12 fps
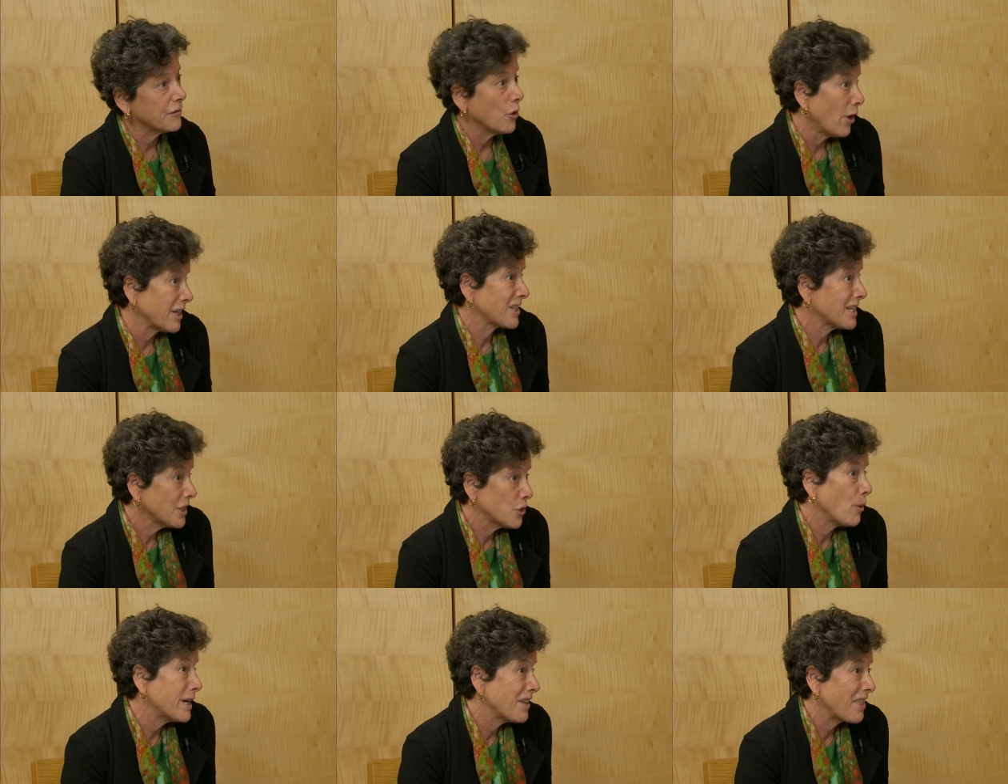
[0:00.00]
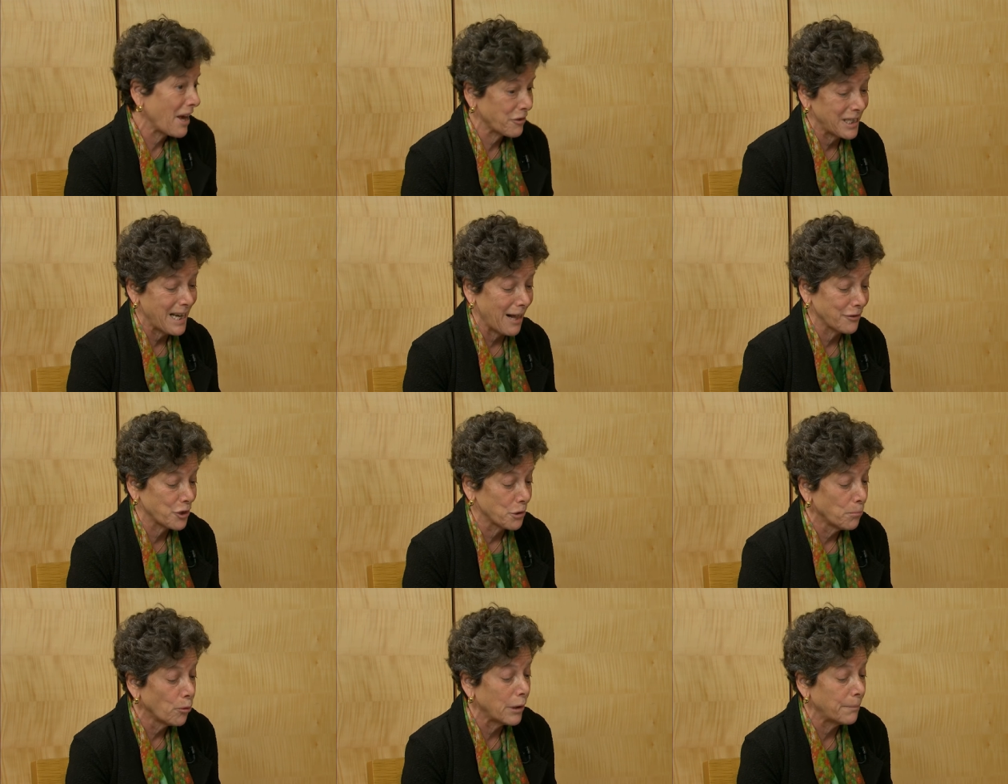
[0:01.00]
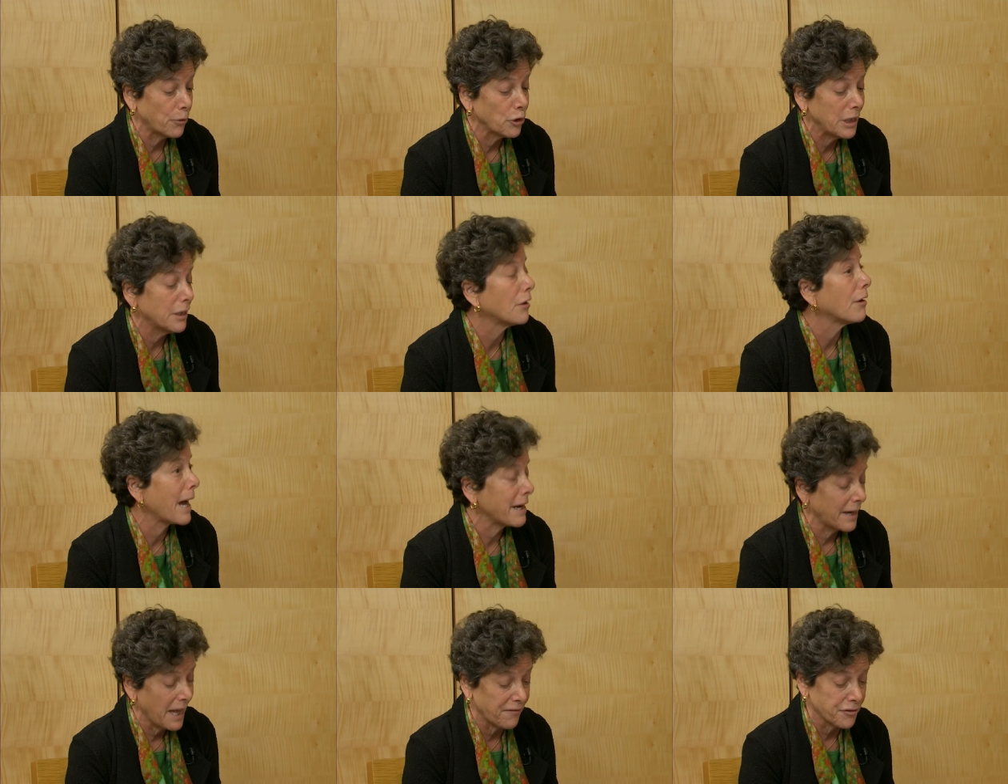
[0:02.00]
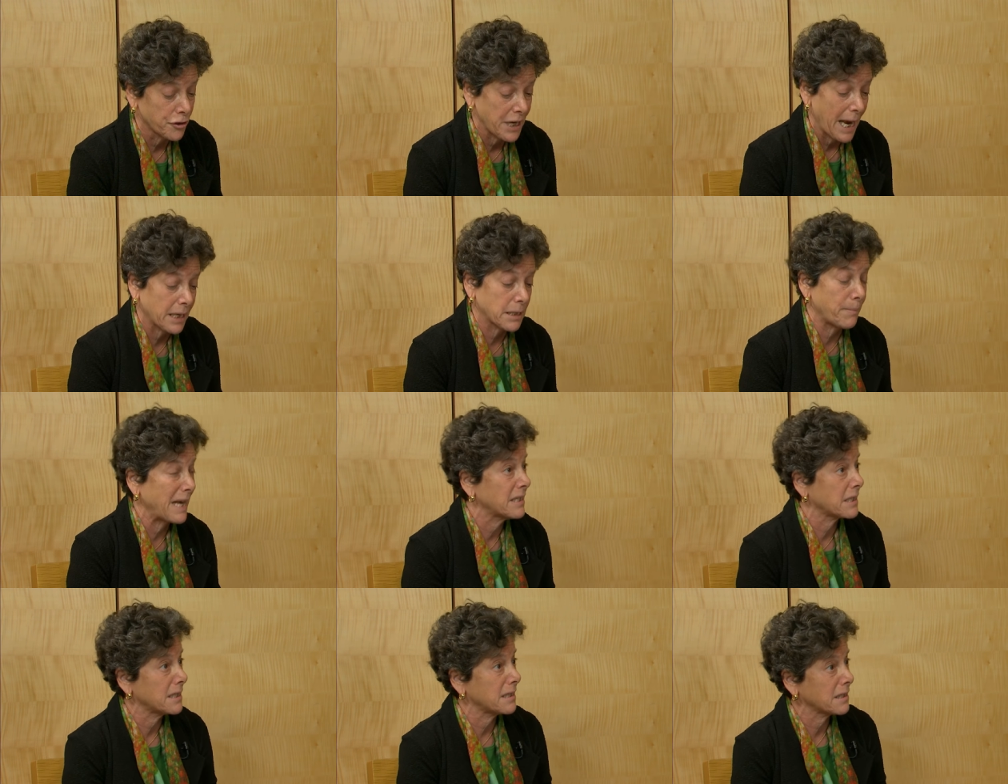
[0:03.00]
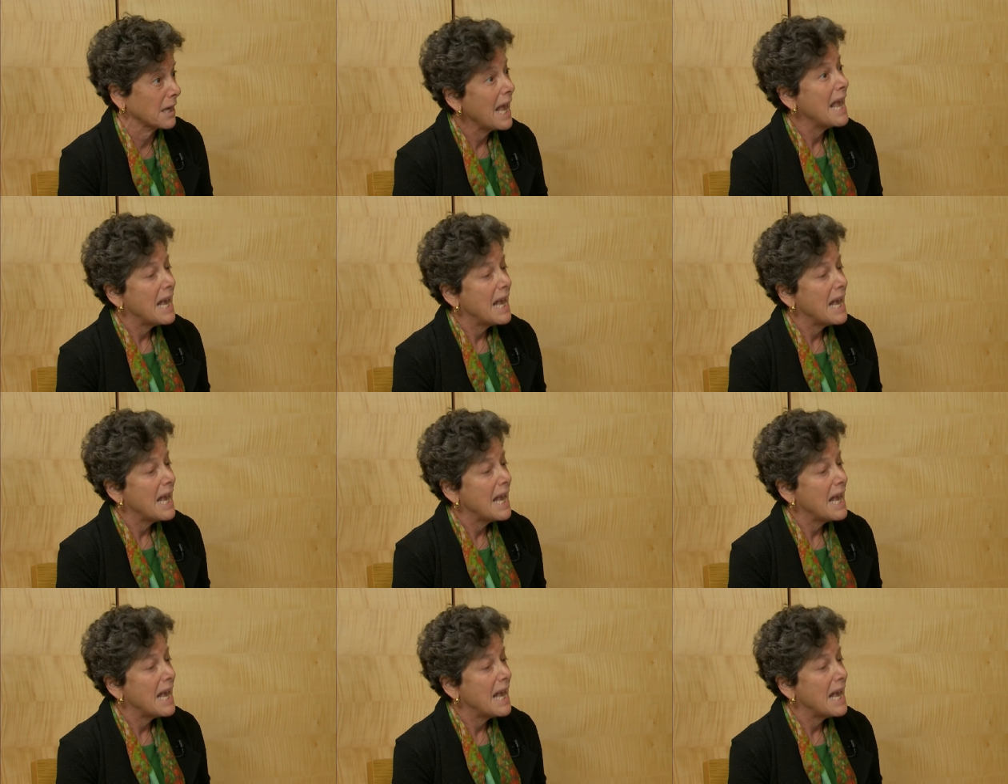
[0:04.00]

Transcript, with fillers: costing $20,000 or more per year on an after tax basis.